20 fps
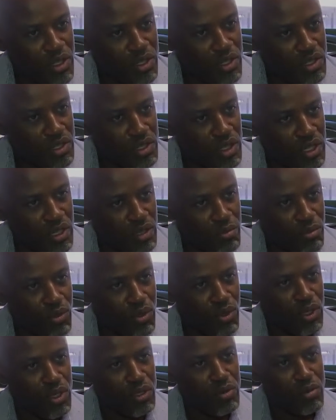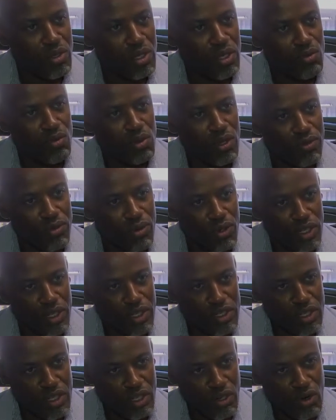These are the programs that we are
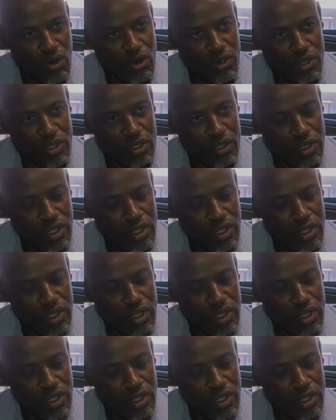focusing on.